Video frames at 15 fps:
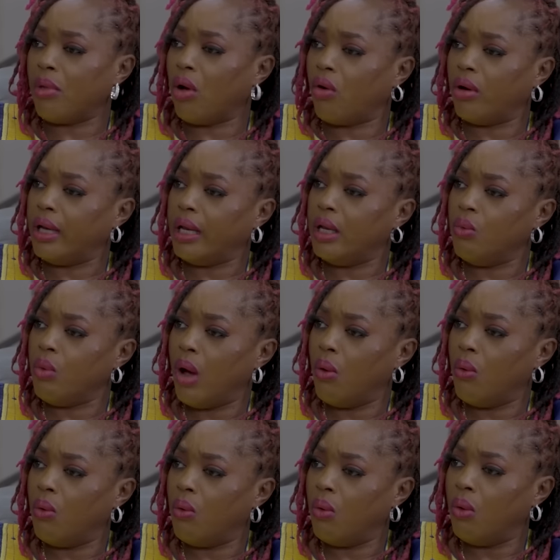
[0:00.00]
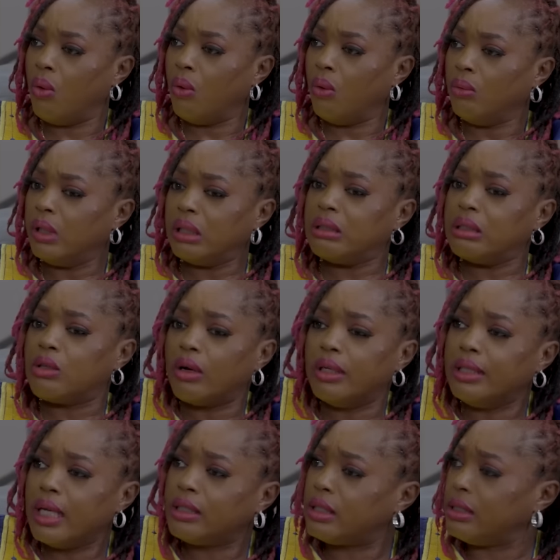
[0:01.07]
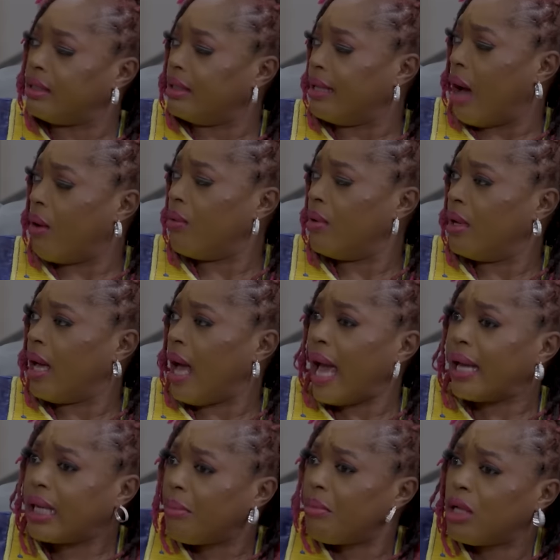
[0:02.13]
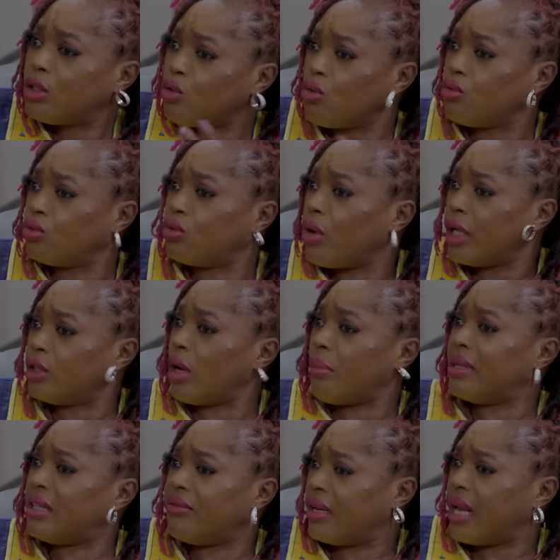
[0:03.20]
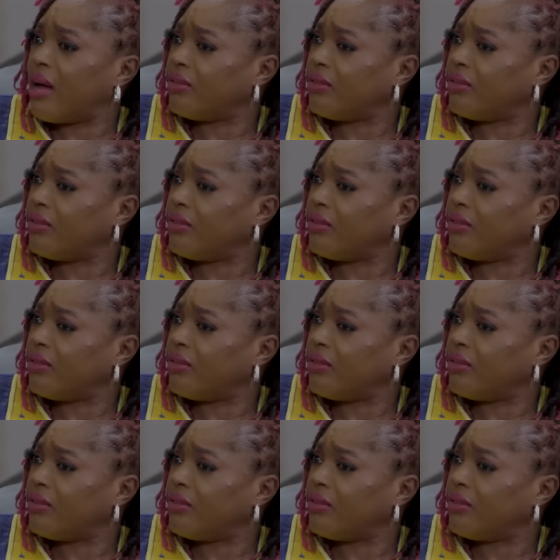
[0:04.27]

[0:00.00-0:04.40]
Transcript: I'm not going anywhere. This is holiday season now. I came here to enjoy myself and